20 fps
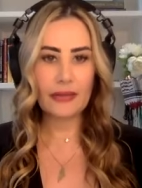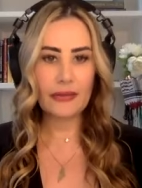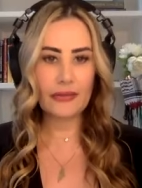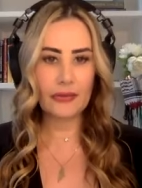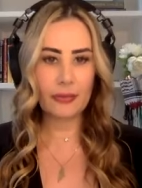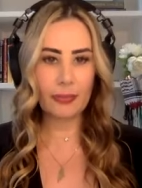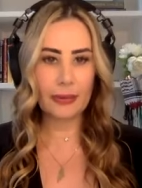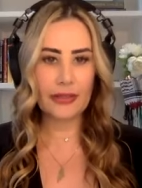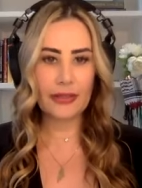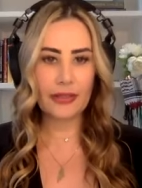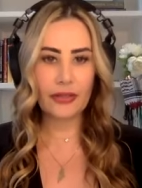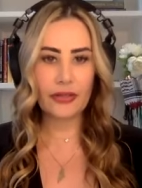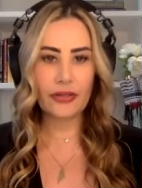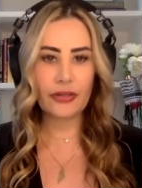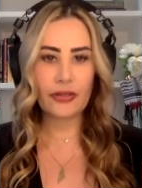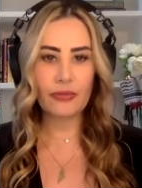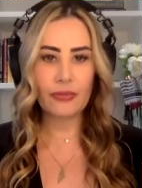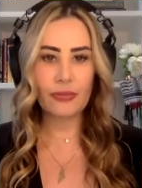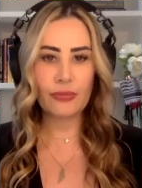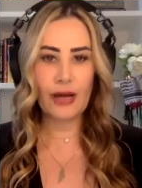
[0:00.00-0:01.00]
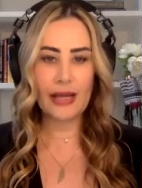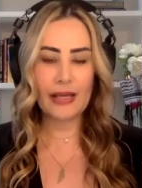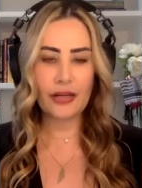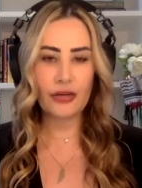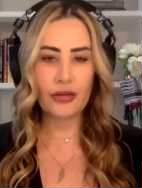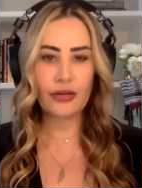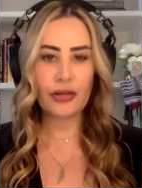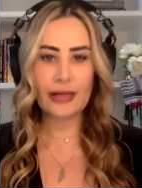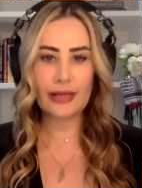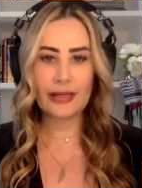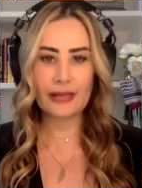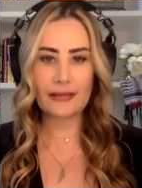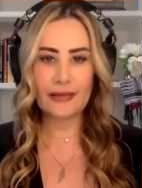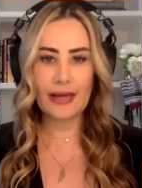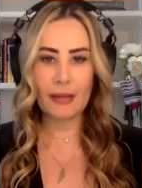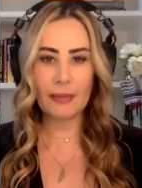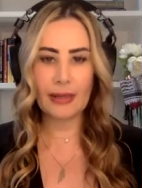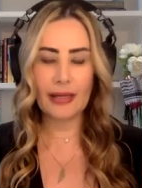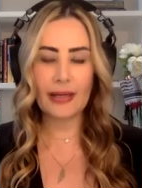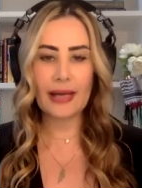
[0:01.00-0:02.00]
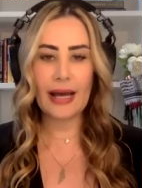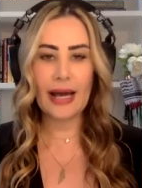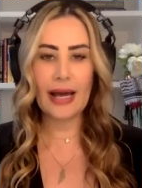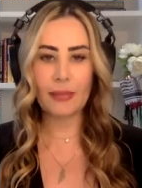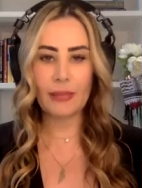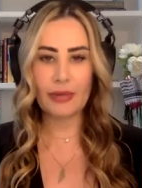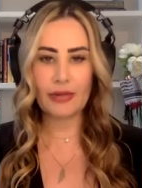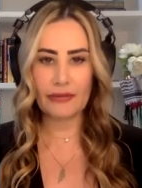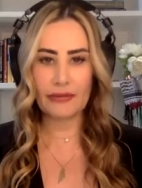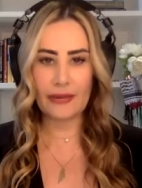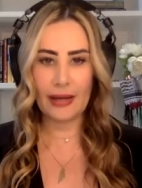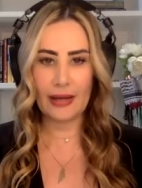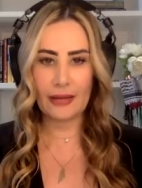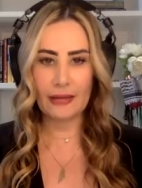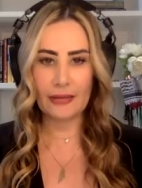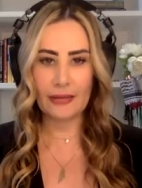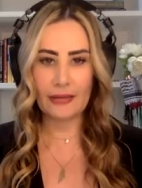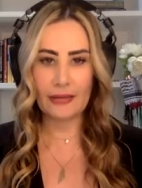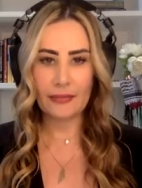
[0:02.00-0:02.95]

speaker, writer, and academic Amer Zahr.